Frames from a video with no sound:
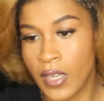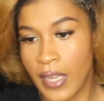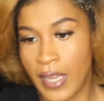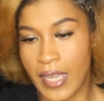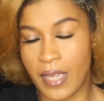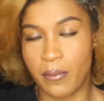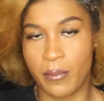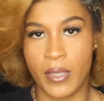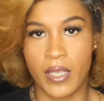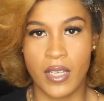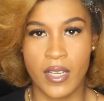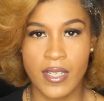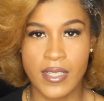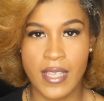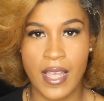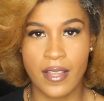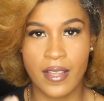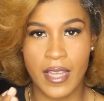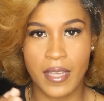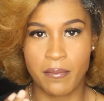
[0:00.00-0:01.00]
And because
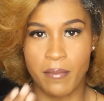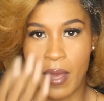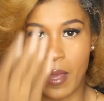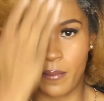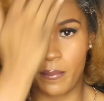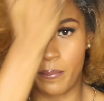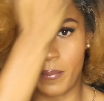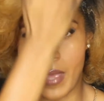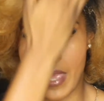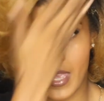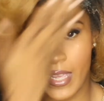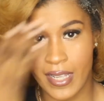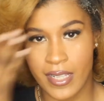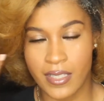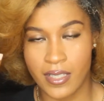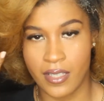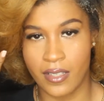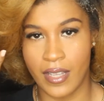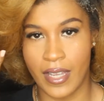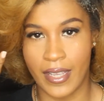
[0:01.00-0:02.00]
I like my
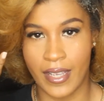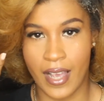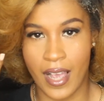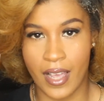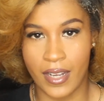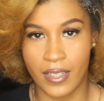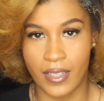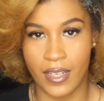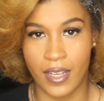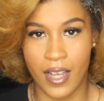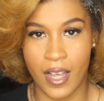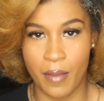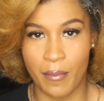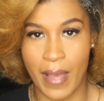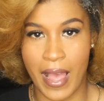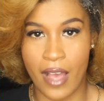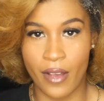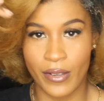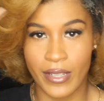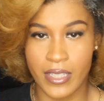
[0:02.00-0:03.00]
bang to like kind of come
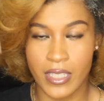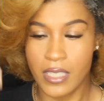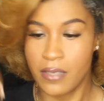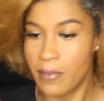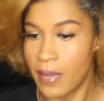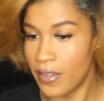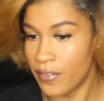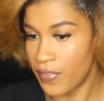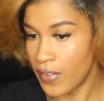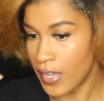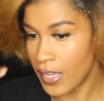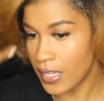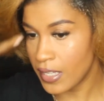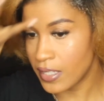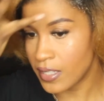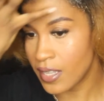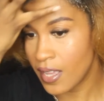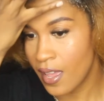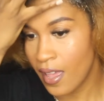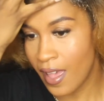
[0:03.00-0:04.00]
out into my
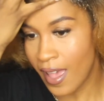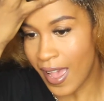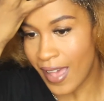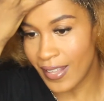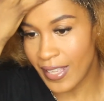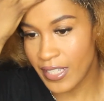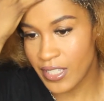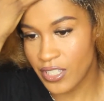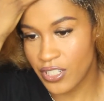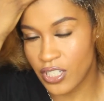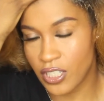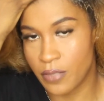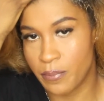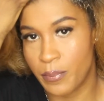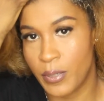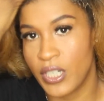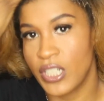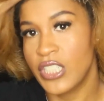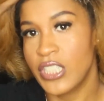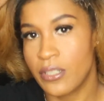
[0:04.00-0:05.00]
face, I like to just
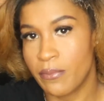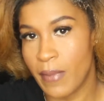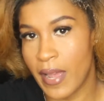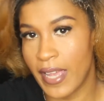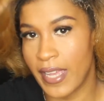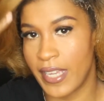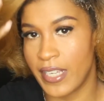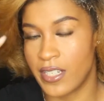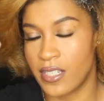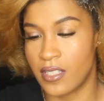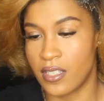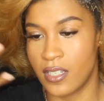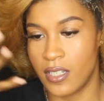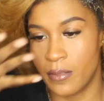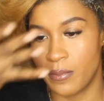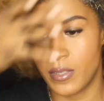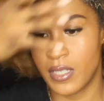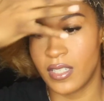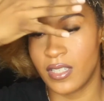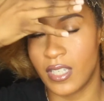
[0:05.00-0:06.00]
push my edges
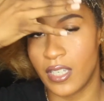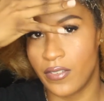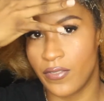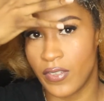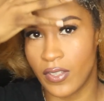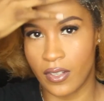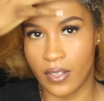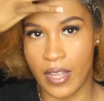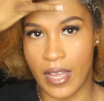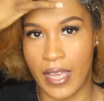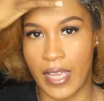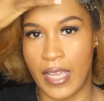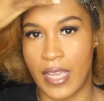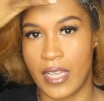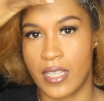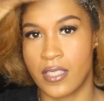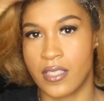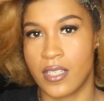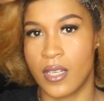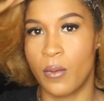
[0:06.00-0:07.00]
up to give it
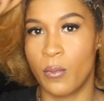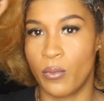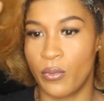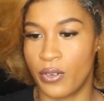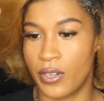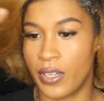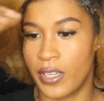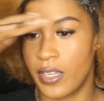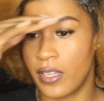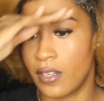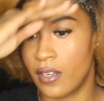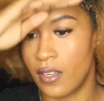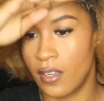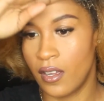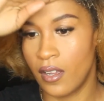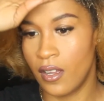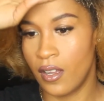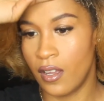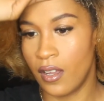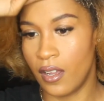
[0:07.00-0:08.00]
like somewhat
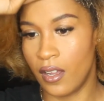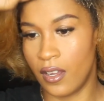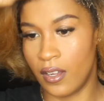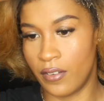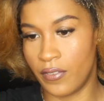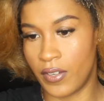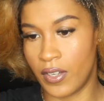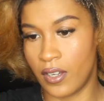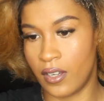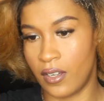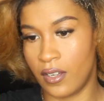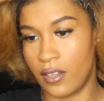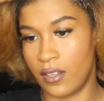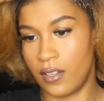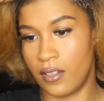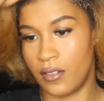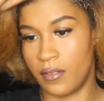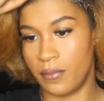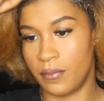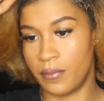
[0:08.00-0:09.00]
of
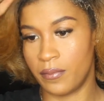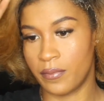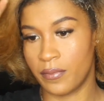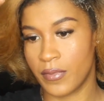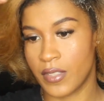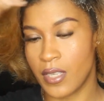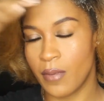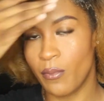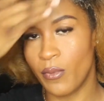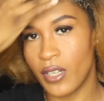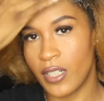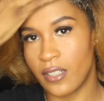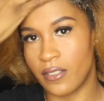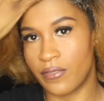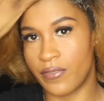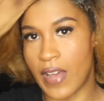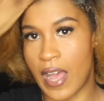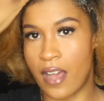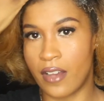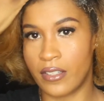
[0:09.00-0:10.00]

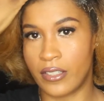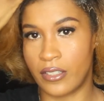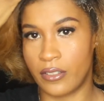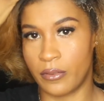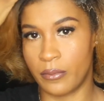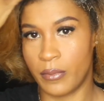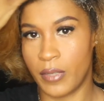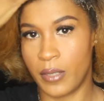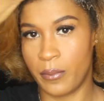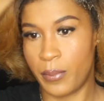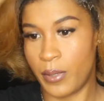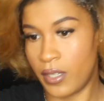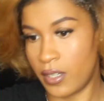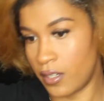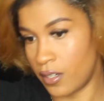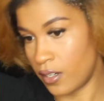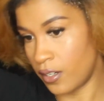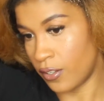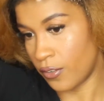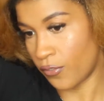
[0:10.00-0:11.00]
volume up
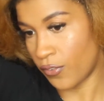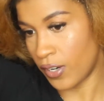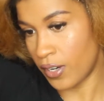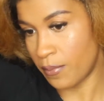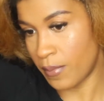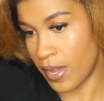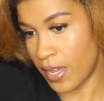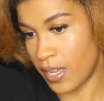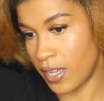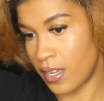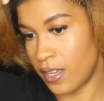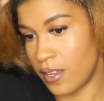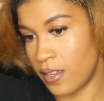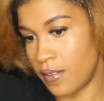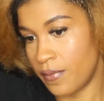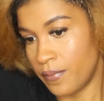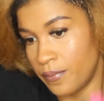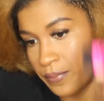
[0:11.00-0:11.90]
here in the front of my head.